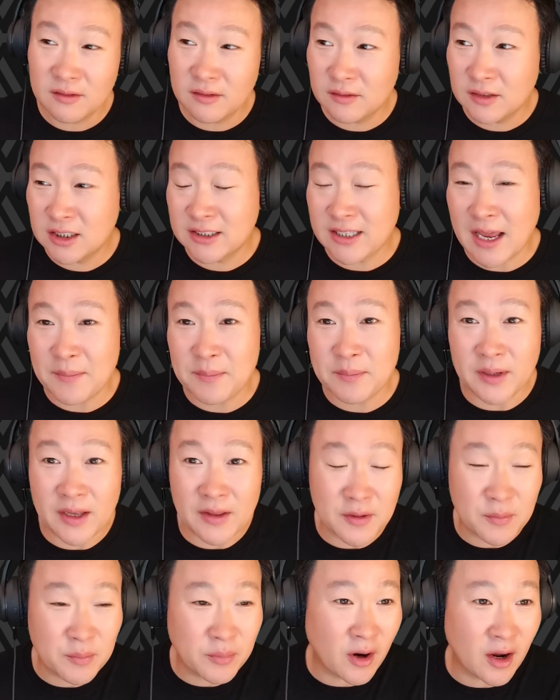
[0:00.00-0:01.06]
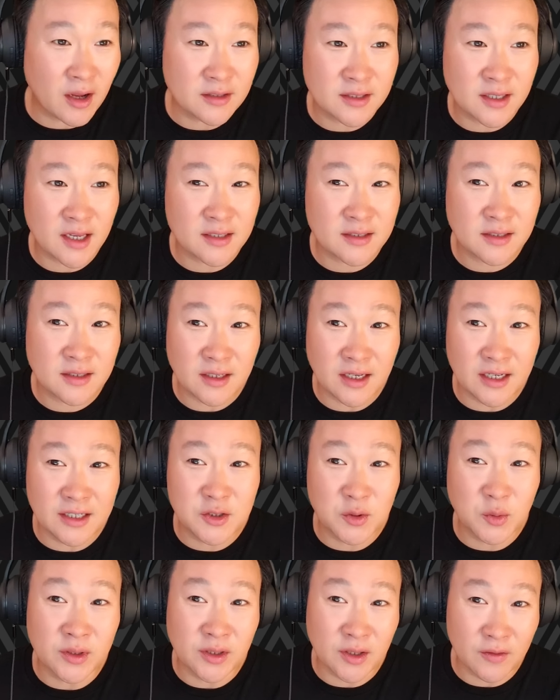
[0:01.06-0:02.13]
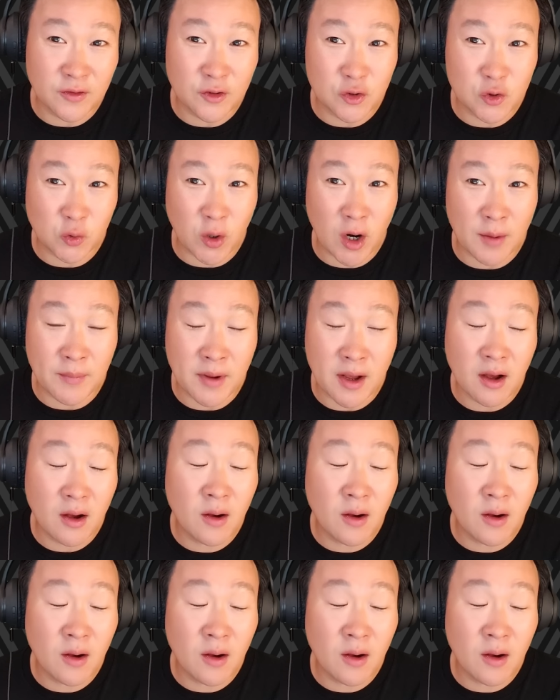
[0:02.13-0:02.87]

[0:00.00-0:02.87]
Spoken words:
step in the process into another drama.